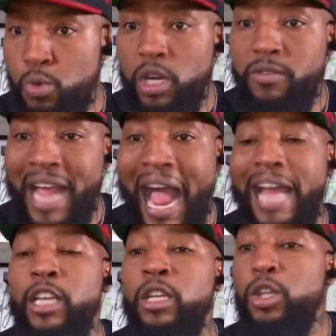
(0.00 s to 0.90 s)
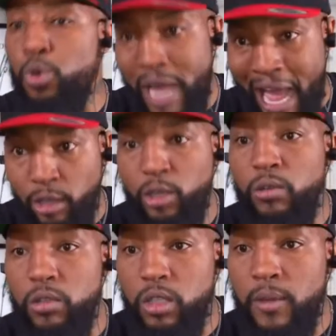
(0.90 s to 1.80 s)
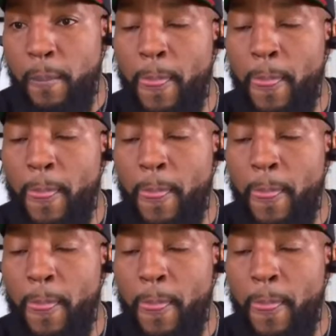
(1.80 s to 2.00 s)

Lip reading: would have gotten, you now lose.